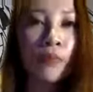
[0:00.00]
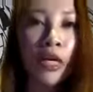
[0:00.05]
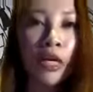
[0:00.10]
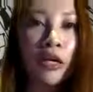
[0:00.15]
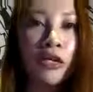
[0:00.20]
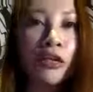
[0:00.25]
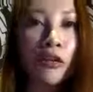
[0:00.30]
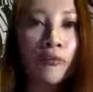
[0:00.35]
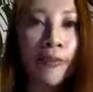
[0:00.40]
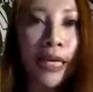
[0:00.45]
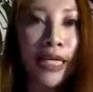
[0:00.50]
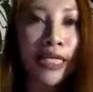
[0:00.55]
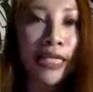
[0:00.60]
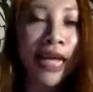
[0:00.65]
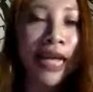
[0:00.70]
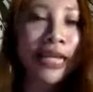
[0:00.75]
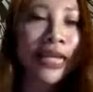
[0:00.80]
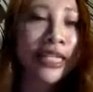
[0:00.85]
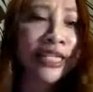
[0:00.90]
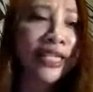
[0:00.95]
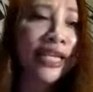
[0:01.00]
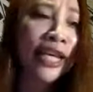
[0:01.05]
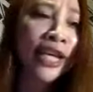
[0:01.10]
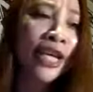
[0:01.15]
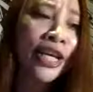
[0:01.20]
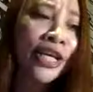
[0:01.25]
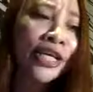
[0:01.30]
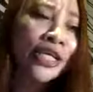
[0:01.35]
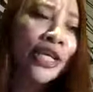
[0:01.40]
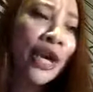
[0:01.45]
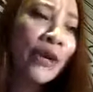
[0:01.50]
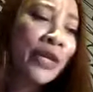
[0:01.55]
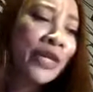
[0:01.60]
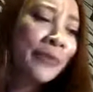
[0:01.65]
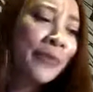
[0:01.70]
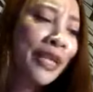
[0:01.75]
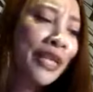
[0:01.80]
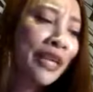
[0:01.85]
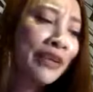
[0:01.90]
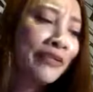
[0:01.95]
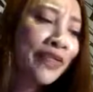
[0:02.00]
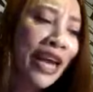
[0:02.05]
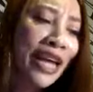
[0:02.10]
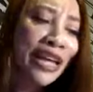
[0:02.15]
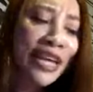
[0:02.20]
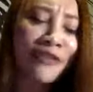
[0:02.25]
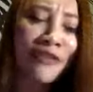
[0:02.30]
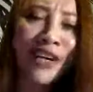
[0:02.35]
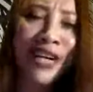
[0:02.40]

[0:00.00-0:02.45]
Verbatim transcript: because of my studies. So I always believe that if